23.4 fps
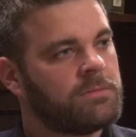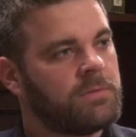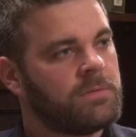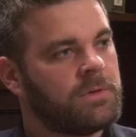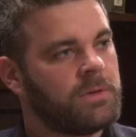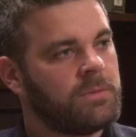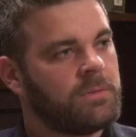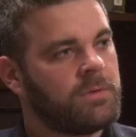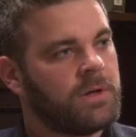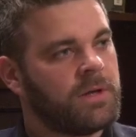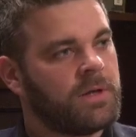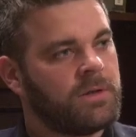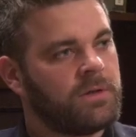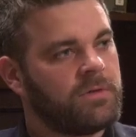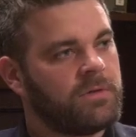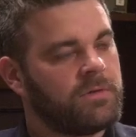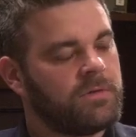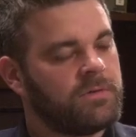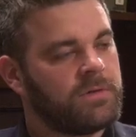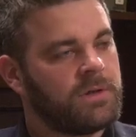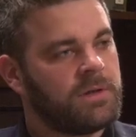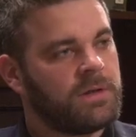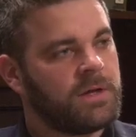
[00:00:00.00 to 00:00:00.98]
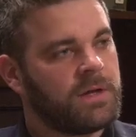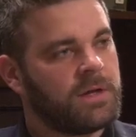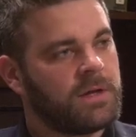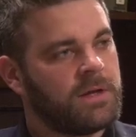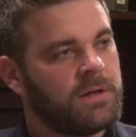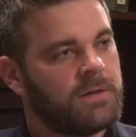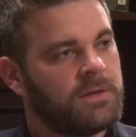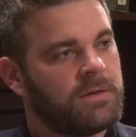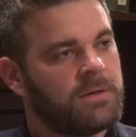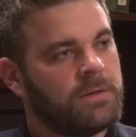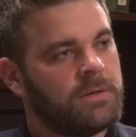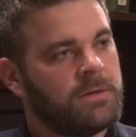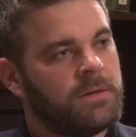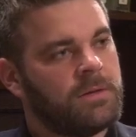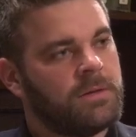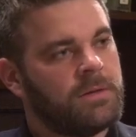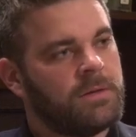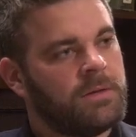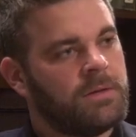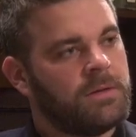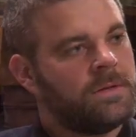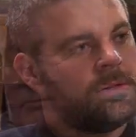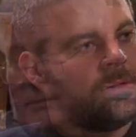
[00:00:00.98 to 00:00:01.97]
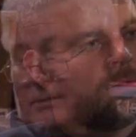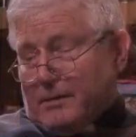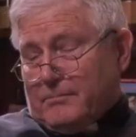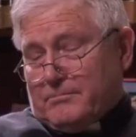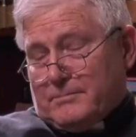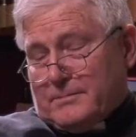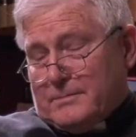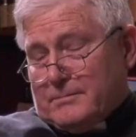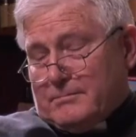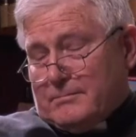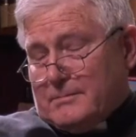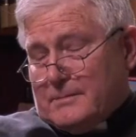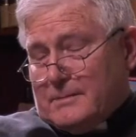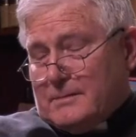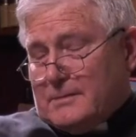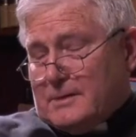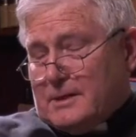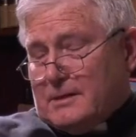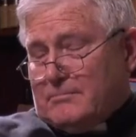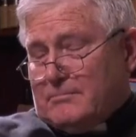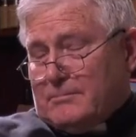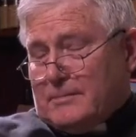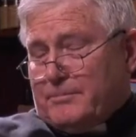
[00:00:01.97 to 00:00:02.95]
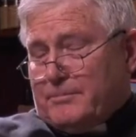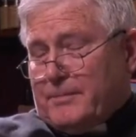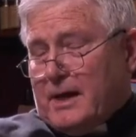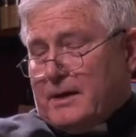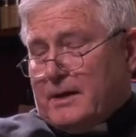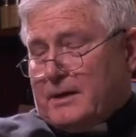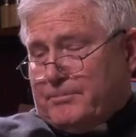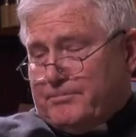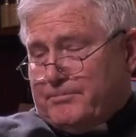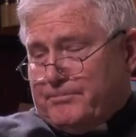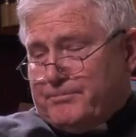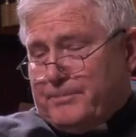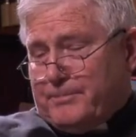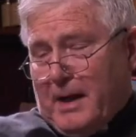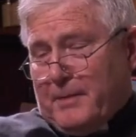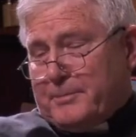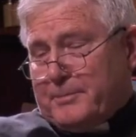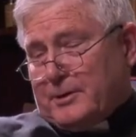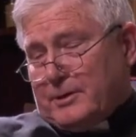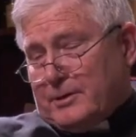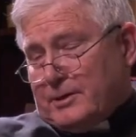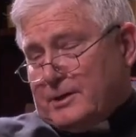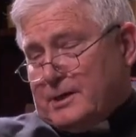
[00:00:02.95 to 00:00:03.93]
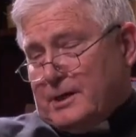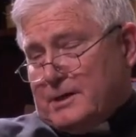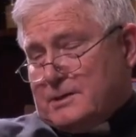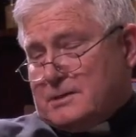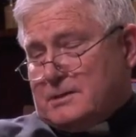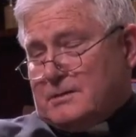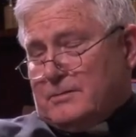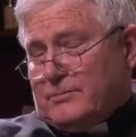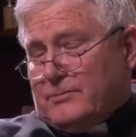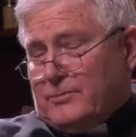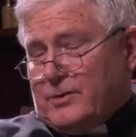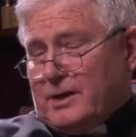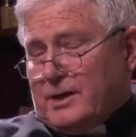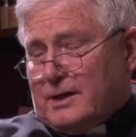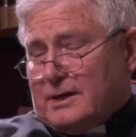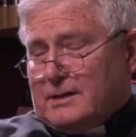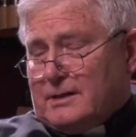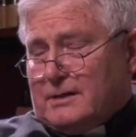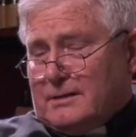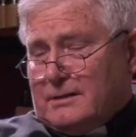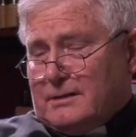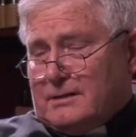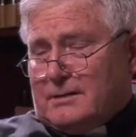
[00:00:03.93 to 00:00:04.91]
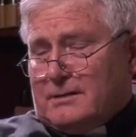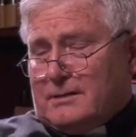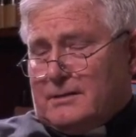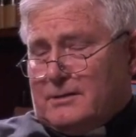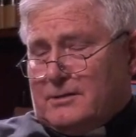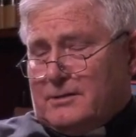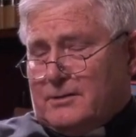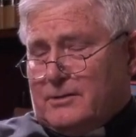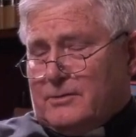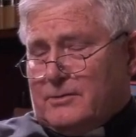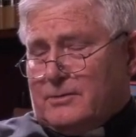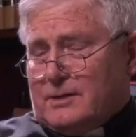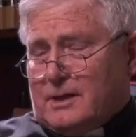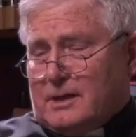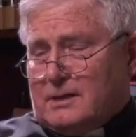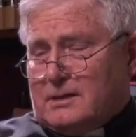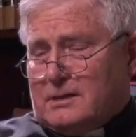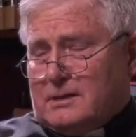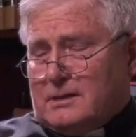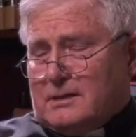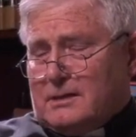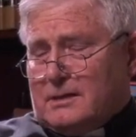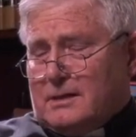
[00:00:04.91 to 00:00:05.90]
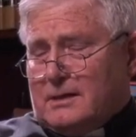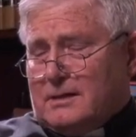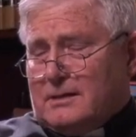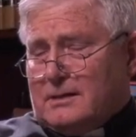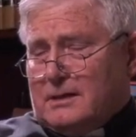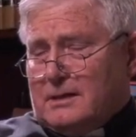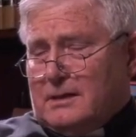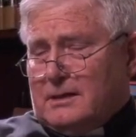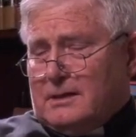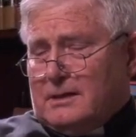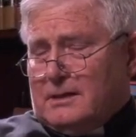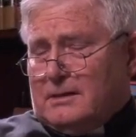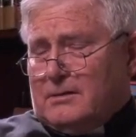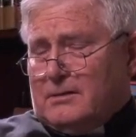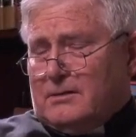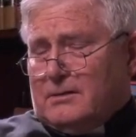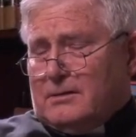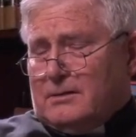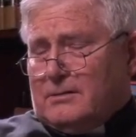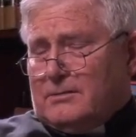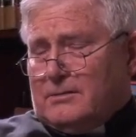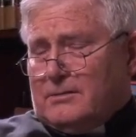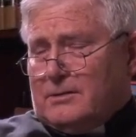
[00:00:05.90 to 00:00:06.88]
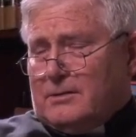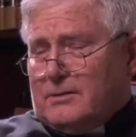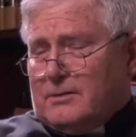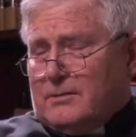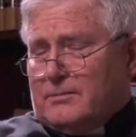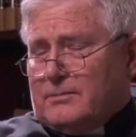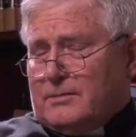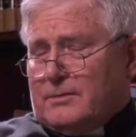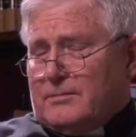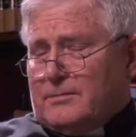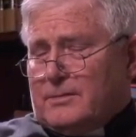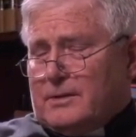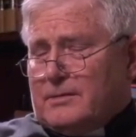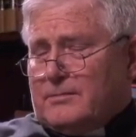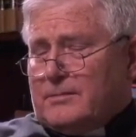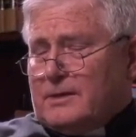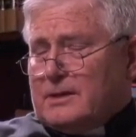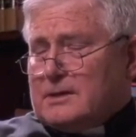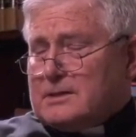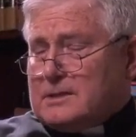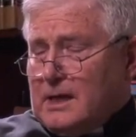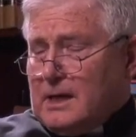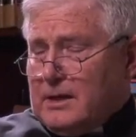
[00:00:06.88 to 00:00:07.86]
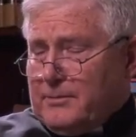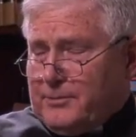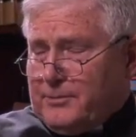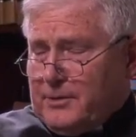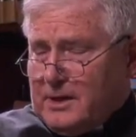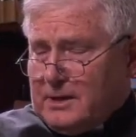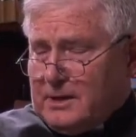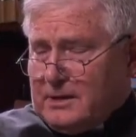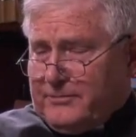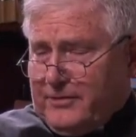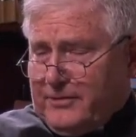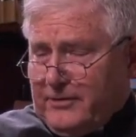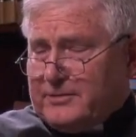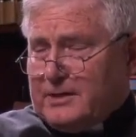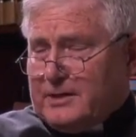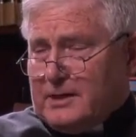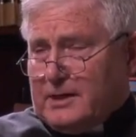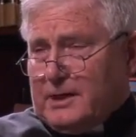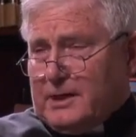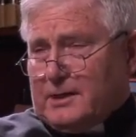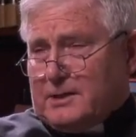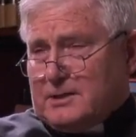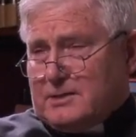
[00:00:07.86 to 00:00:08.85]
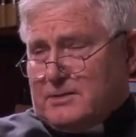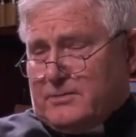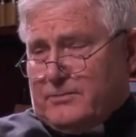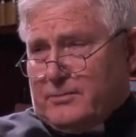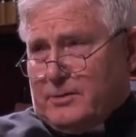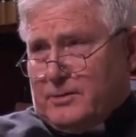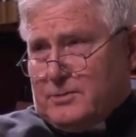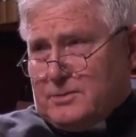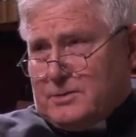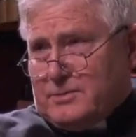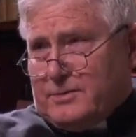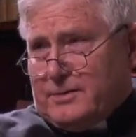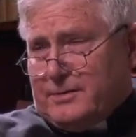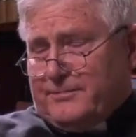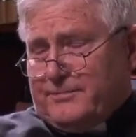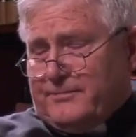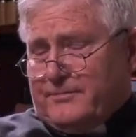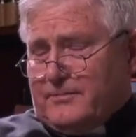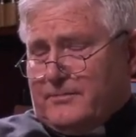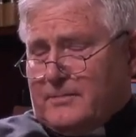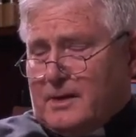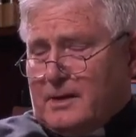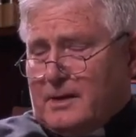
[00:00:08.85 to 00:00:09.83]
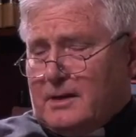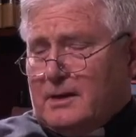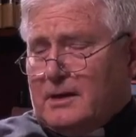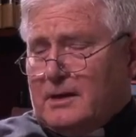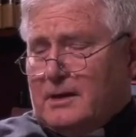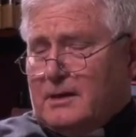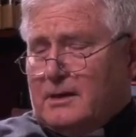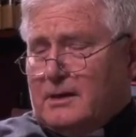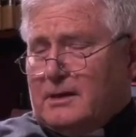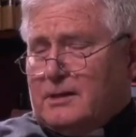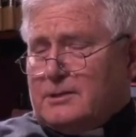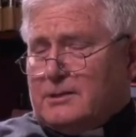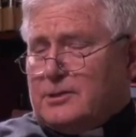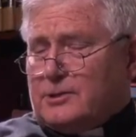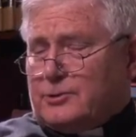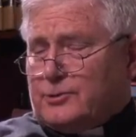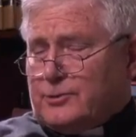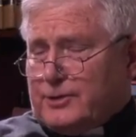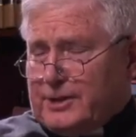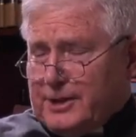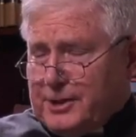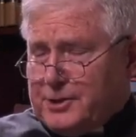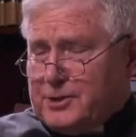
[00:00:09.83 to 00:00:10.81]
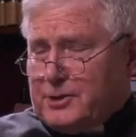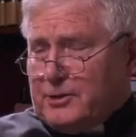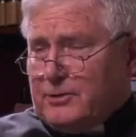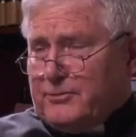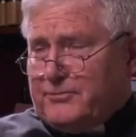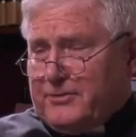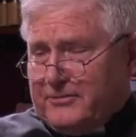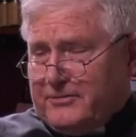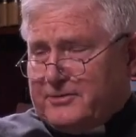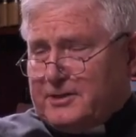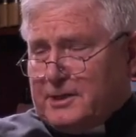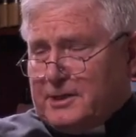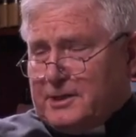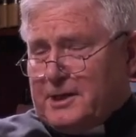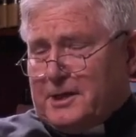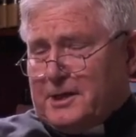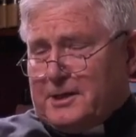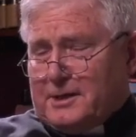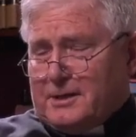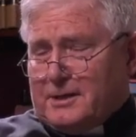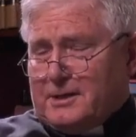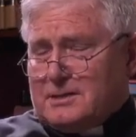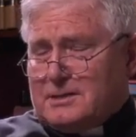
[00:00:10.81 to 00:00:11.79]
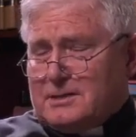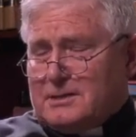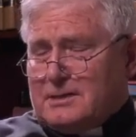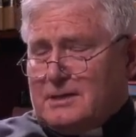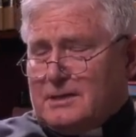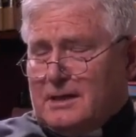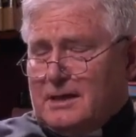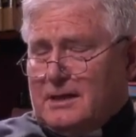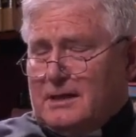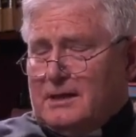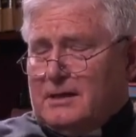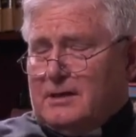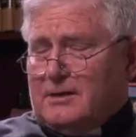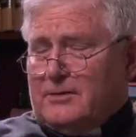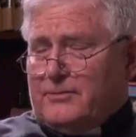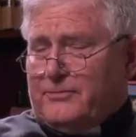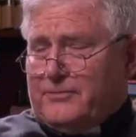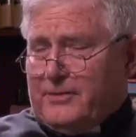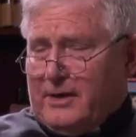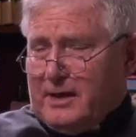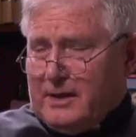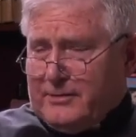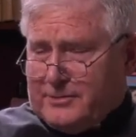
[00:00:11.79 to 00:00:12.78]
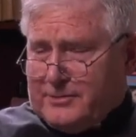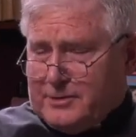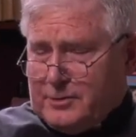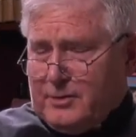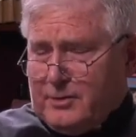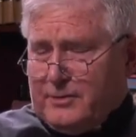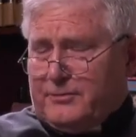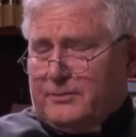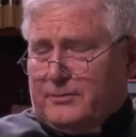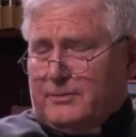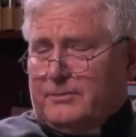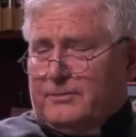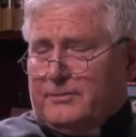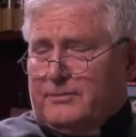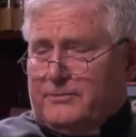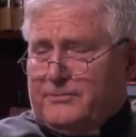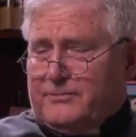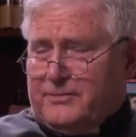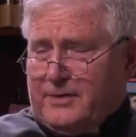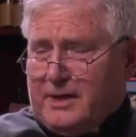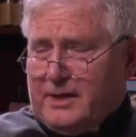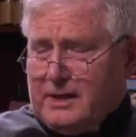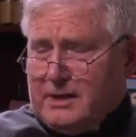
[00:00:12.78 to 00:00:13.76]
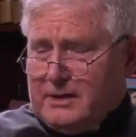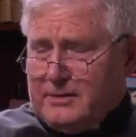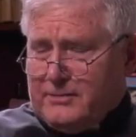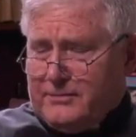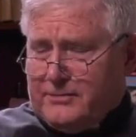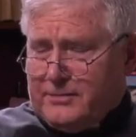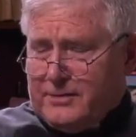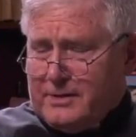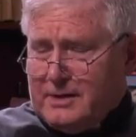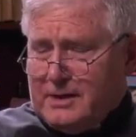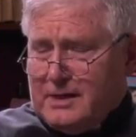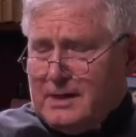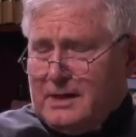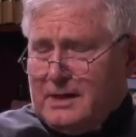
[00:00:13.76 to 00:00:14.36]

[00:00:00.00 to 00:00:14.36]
when they're praying those 15 decades? Well, by popular custom, really, it grew that the, you know, instead of praying the 15 decades of the Rosary, the traditional 15 decades, 5 joyful, 5